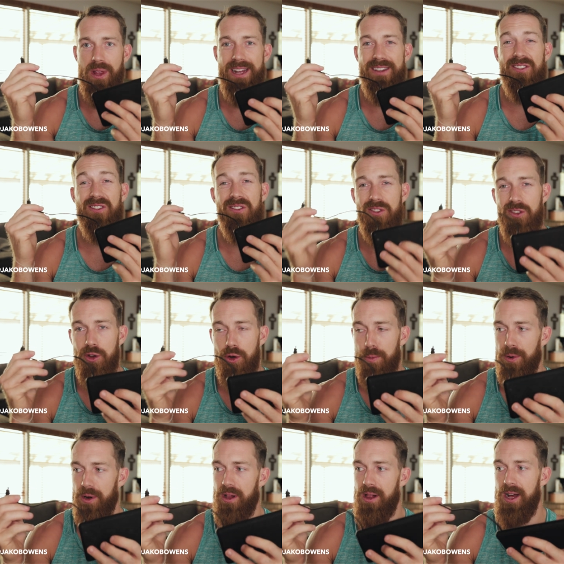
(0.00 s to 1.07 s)
That's
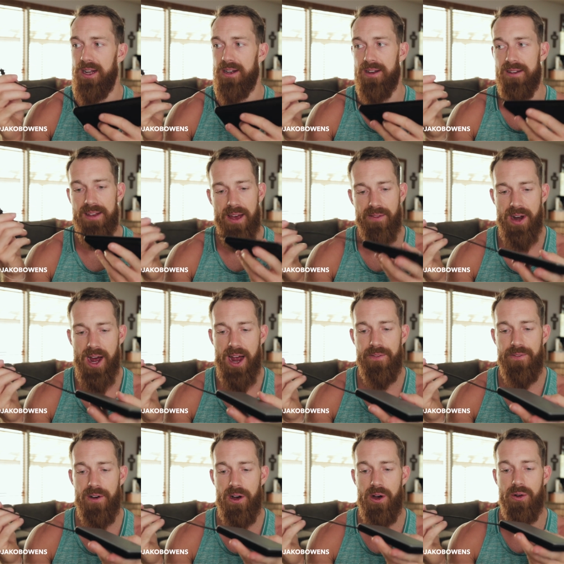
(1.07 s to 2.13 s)
super clutch because I have an
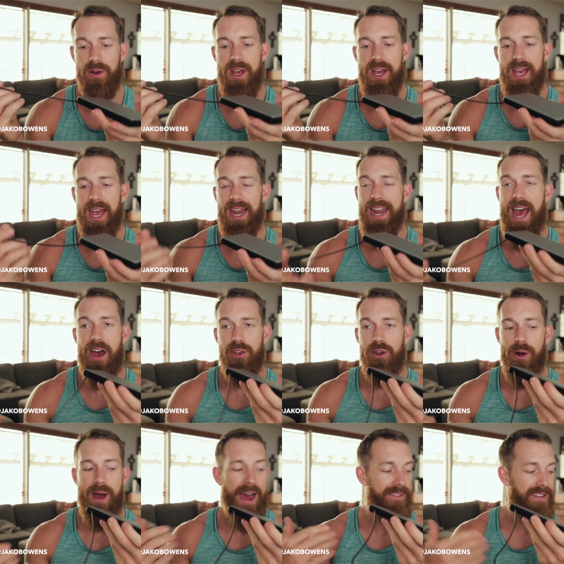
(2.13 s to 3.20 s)
iPhone and now you
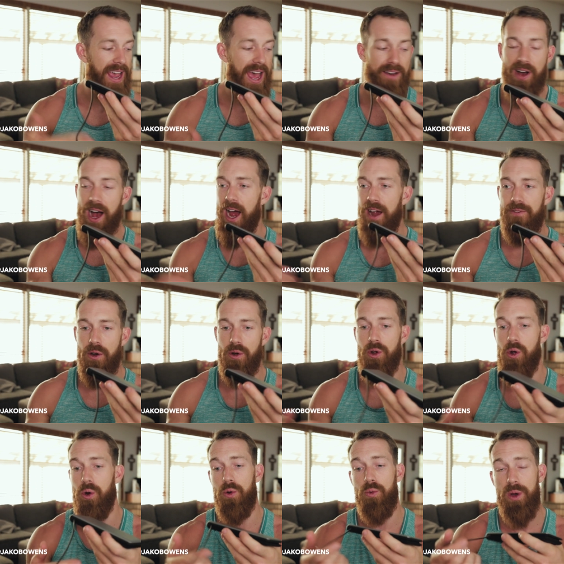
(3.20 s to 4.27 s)
don't have to have an iPhone
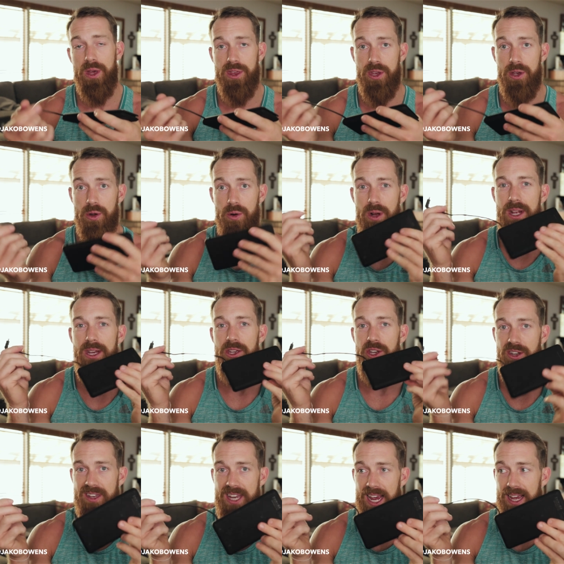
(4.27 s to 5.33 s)
cord with you. You
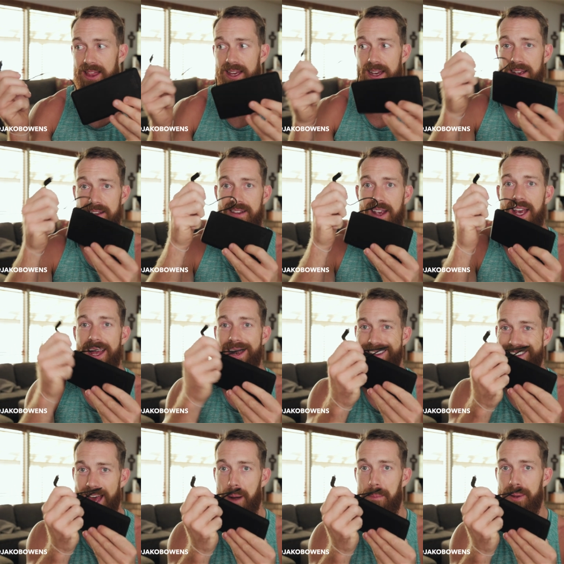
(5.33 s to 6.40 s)
just take this and
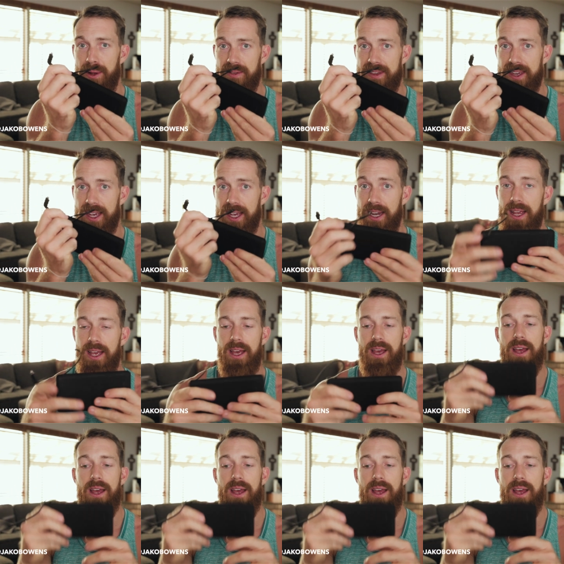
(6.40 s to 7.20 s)
it's got it built in.